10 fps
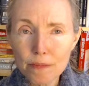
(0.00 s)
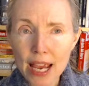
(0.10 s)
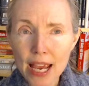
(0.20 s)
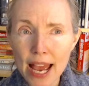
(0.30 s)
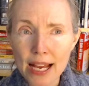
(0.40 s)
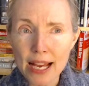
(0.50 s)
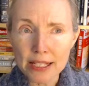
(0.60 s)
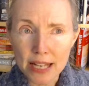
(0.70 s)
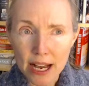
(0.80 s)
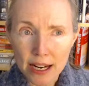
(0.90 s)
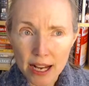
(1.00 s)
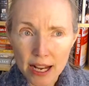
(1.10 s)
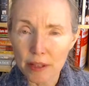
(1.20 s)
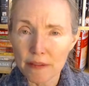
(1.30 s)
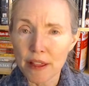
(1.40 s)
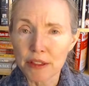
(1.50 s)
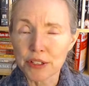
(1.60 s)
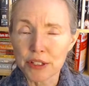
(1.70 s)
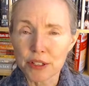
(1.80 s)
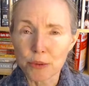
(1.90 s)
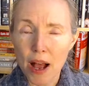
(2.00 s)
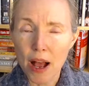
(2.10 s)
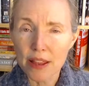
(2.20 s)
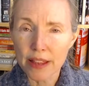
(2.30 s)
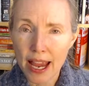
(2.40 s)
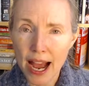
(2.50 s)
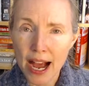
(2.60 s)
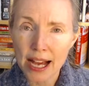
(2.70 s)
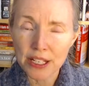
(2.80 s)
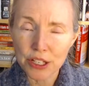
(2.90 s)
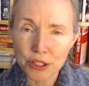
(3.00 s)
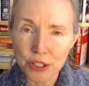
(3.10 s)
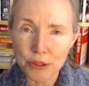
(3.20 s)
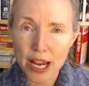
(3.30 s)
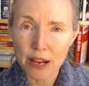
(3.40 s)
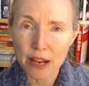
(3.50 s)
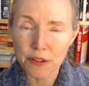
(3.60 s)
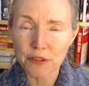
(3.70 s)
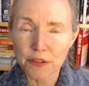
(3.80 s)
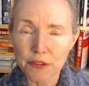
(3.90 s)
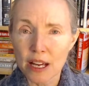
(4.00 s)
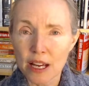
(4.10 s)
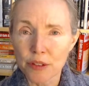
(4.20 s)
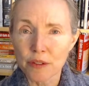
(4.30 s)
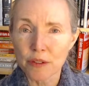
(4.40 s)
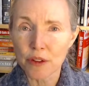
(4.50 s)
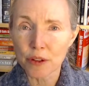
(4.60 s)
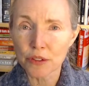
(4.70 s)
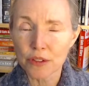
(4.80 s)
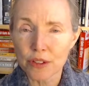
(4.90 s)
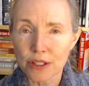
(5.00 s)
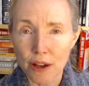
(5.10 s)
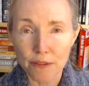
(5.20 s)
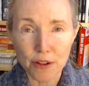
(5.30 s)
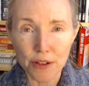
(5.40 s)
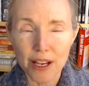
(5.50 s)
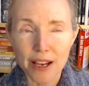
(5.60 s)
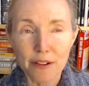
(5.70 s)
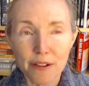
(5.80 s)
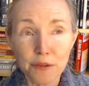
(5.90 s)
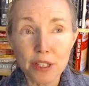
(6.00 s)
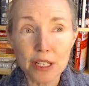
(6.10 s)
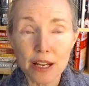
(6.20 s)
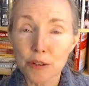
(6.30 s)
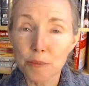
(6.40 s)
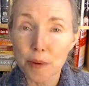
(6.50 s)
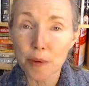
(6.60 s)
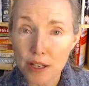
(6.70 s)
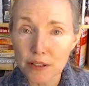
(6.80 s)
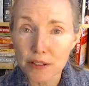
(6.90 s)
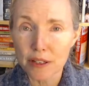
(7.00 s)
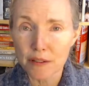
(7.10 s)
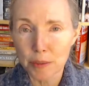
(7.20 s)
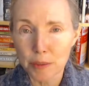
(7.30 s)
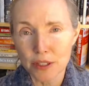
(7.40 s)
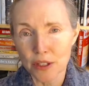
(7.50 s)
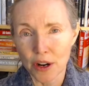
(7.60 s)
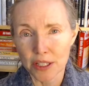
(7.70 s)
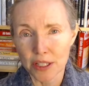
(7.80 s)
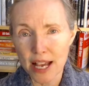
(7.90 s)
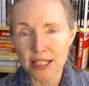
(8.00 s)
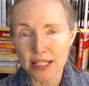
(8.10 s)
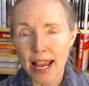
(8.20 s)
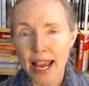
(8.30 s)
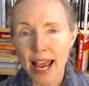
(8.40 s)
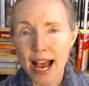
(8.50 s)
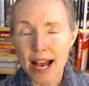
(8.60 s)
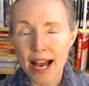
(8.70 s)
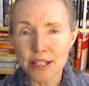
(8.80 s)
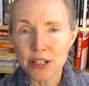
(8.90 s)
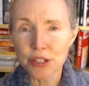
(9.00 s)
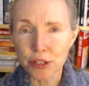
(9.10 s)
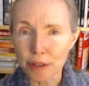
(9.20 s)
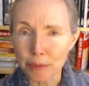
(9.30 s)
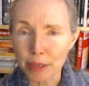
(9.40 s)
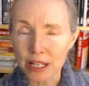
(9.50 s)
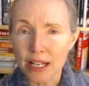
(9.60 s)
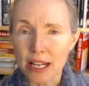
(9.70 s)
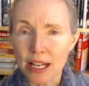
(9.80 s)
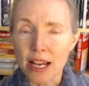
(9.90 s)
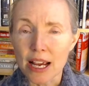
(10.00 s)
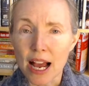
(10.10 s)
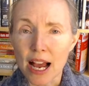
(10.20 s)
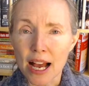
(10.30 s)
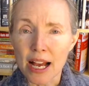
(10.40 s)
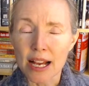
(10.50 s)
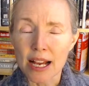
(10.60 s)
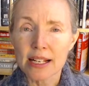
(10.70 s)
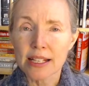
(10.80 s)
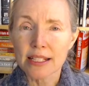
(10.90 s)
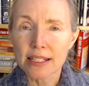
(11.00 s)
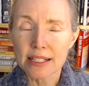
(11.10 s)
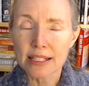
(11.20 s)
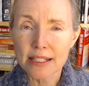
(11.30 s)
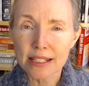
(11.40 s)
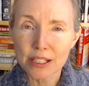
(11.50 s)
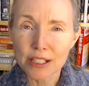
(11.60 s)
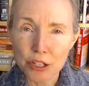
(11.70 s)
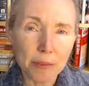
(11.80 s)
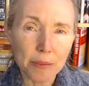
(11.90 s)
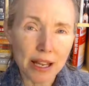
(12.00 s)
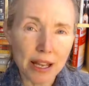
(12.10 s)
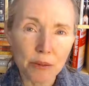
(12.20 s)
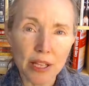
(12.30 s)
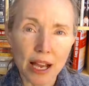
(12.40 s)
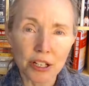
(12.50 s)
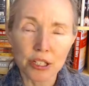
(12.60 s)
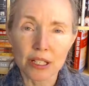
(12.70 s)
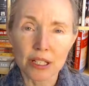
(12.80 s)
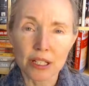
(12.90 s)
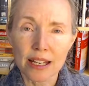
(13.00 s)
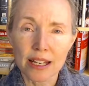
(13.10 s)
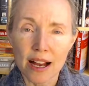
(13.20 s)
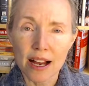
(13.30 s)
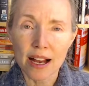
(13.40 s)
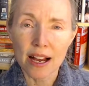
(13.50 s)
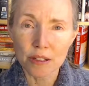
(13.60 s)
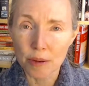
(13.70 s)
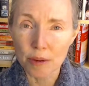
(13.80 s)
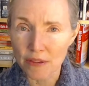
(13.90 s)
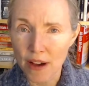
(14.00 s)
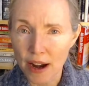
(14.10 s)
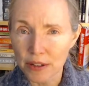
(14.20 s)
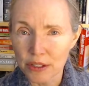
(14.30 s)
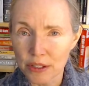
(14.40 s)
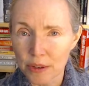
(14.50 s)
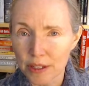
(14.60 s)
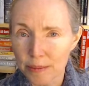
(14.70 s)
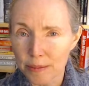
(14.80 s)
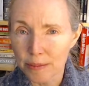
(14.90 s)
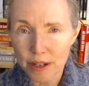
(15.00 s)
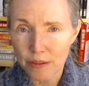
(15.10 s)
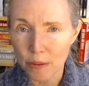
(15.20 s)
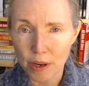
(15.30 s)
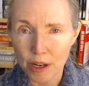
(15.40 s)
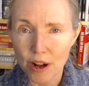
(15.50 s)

and a couple of others as well, they had to take 1,500 1,500 positive PCR tests and determine that it was actually coronavirus, or whatever you want to